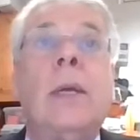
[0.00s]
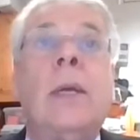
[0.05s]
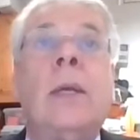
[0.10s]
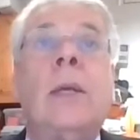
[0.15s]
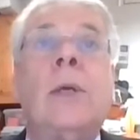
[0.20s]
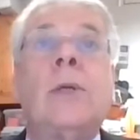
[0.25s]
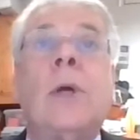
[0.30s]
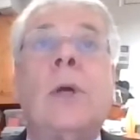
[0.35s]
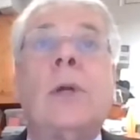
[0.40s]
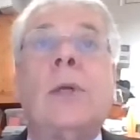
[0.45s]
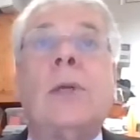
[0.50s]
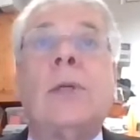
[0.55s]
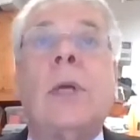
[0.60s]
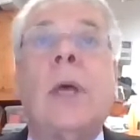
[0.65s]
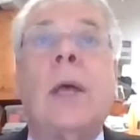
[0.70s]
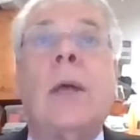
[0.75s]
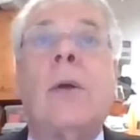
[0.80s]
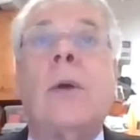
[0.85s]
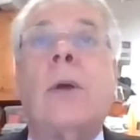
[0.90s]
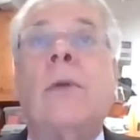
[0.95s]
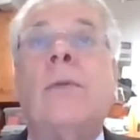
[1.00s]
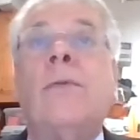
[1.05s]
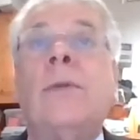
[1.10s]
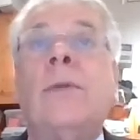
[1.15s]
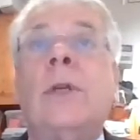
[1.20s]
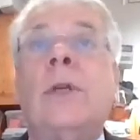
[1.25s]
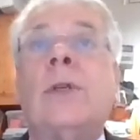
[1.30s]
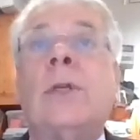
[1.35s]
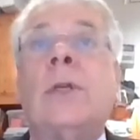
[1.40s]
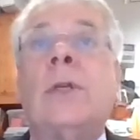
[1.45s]
It is our desire and
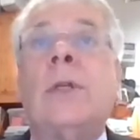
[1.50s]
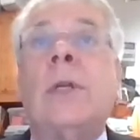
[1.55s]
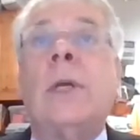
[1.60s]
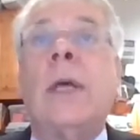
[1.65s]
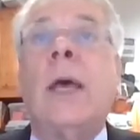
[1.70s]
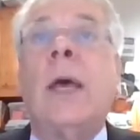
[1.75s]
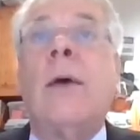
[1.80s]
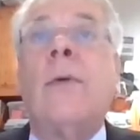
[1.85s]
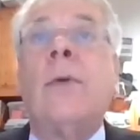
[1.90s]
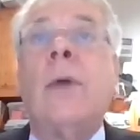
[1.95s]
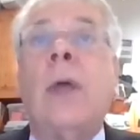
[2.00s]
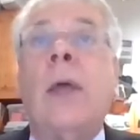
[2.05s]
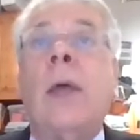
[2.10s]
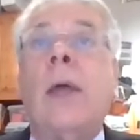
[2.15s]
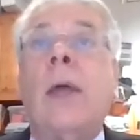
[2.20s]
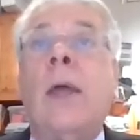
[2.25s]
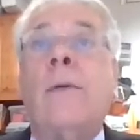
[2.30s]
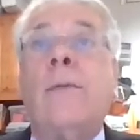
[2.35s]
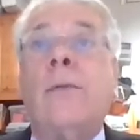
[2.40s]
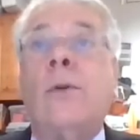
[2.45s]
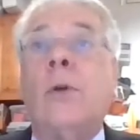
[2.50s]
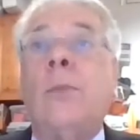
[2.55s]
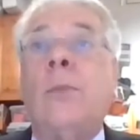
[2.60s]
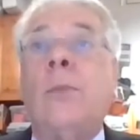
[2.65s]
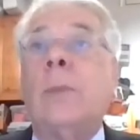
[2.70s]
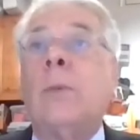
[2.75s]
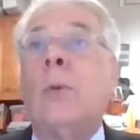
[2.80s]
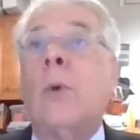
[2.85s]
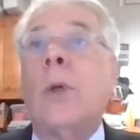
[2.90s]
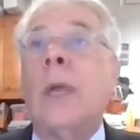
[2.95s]
vision to have a full
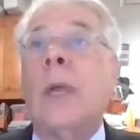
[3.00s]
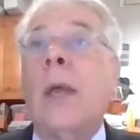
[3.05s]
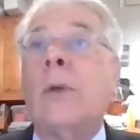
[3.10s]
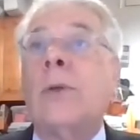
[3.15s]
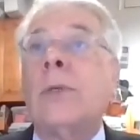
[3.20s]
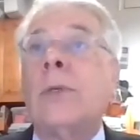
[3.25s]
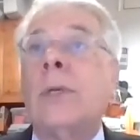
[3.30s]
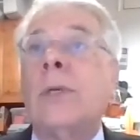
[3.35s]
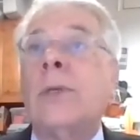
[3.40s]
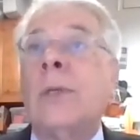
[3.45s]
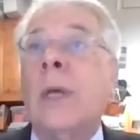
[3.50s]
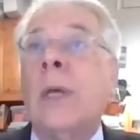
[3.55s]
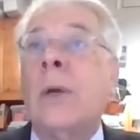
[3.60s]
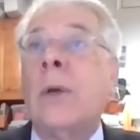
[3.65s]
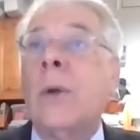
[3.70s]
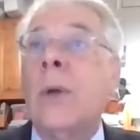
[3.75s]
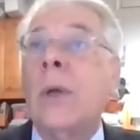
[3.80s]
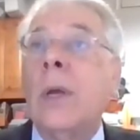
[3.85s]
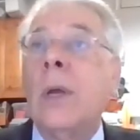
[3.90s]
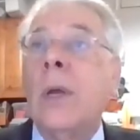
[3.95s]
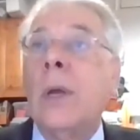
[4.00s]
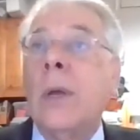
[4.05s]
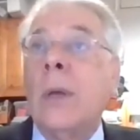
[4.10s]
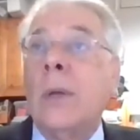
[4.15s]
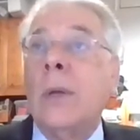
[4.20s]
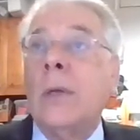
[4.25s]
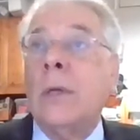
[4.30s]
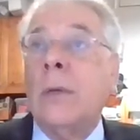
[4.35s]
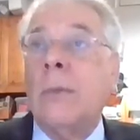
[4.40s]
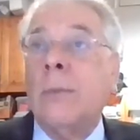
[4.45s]
biblical counseling center
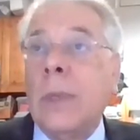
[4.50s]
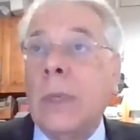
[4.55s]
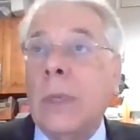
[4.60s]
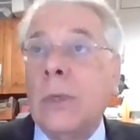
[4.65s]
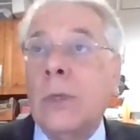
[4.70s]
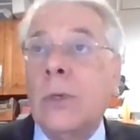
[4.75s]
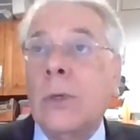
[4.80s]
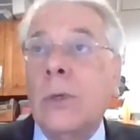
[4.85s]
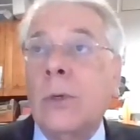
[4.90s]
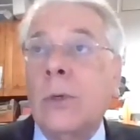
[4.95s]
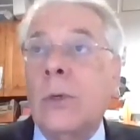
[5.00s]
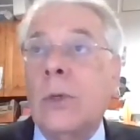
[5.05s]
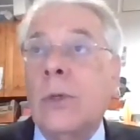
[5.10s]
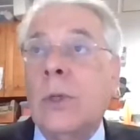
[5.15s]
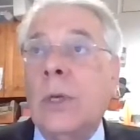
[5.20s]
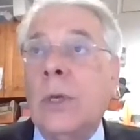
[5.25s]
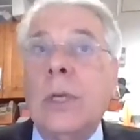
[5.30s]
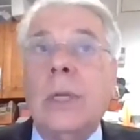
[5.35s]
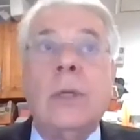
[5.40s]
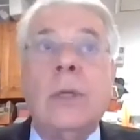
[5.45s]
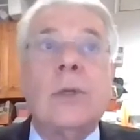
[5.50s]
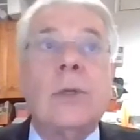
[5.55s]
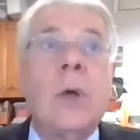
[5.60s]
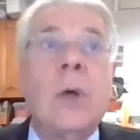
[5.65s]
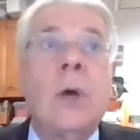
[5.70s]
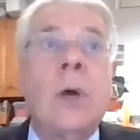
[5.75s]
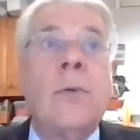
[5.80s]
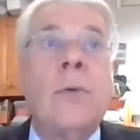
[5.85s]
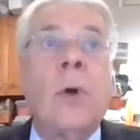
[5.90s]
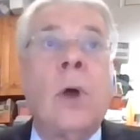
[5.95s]
to minister to the needs
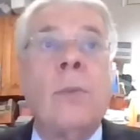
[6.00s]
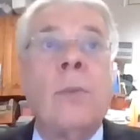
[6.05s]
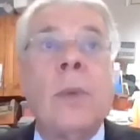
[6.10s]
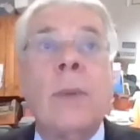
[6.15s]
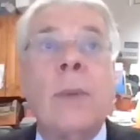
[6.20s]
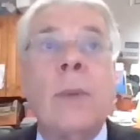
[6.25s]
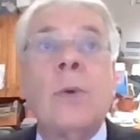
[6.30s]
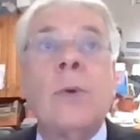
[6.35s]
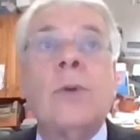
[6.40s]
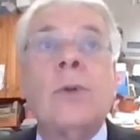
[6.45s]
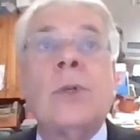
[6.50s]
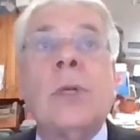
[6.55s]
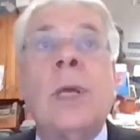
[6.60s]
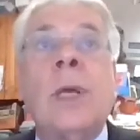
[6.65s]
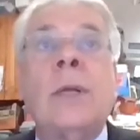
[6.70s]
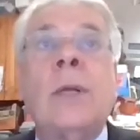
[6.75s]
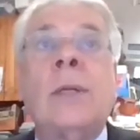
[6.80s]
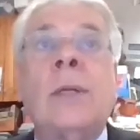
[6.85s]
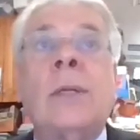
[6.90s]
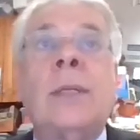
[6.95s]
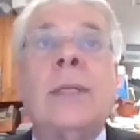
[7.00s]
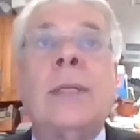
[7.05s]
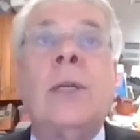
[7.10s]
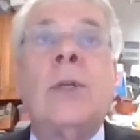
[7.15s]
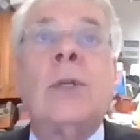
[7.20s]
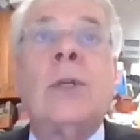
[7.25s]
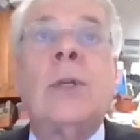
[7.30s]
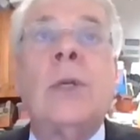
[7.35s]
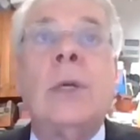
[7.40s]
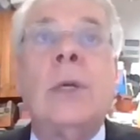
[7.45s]
of our members and
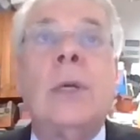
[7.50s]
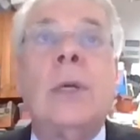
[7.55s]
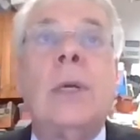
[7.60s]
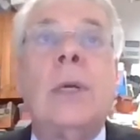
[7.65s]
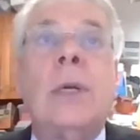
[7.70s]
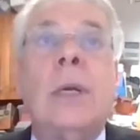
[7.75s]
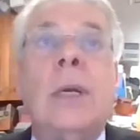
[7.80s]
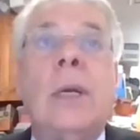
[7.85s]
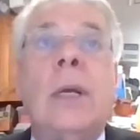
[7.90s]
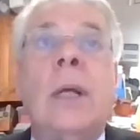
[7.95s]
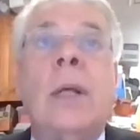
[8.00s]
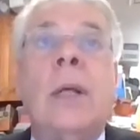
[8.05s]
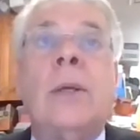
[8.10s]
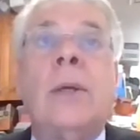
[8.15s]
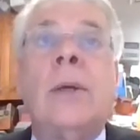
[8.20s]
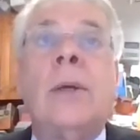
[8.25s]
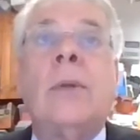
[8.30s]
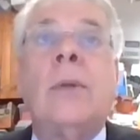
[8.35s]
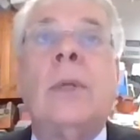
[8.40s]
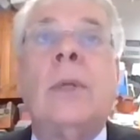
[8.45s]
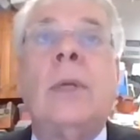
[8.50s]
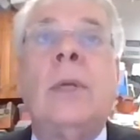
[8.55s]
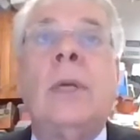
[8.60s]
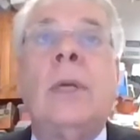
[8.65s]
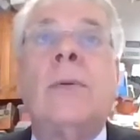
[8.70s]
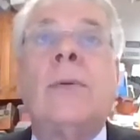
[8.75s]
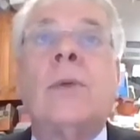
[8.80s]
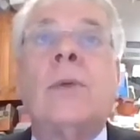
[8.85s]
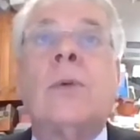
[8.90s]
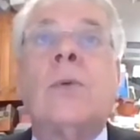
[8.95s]
unleash
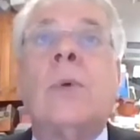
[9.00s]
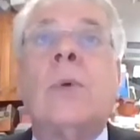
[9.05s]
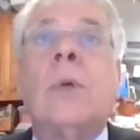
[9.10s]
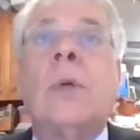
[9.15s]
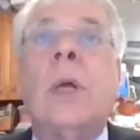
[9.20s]
gifts